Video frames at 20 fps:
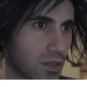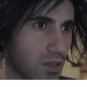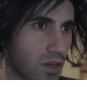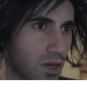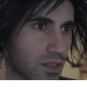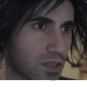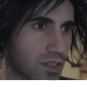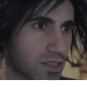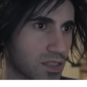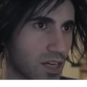
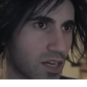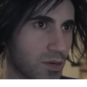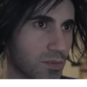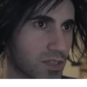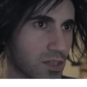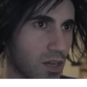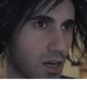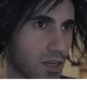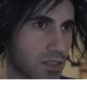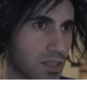Locked. This item
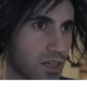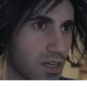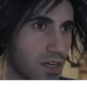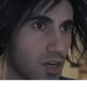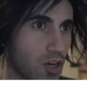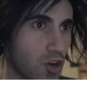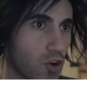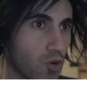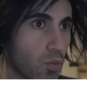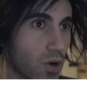is locked.
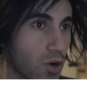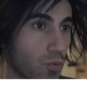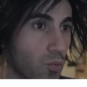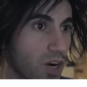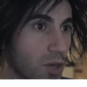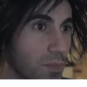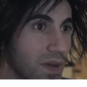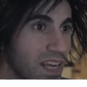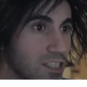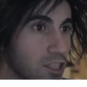What,
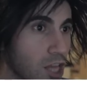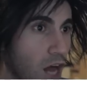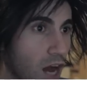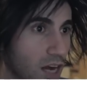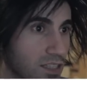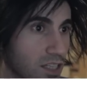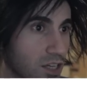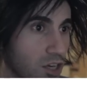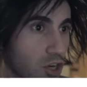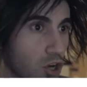what do you mean it's
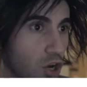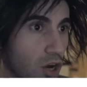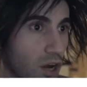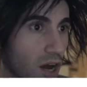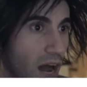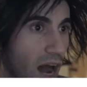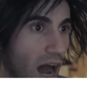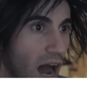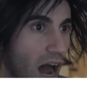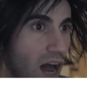locked?
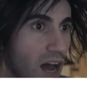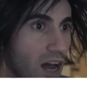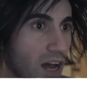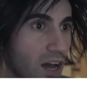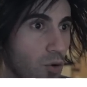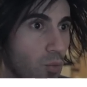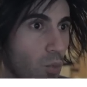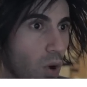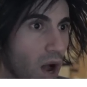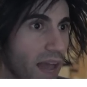Ah!
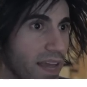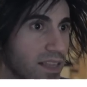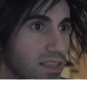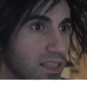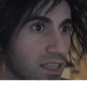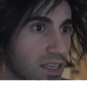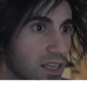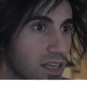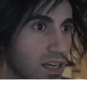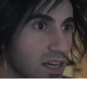ah wait!
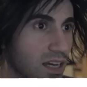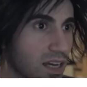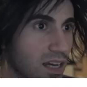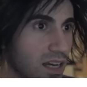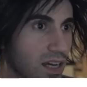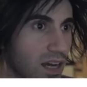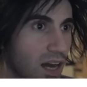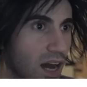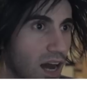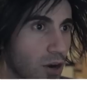
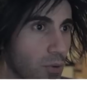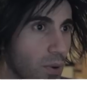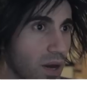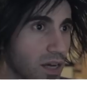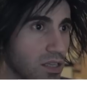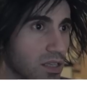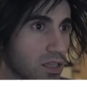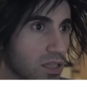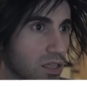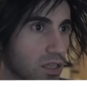How do I?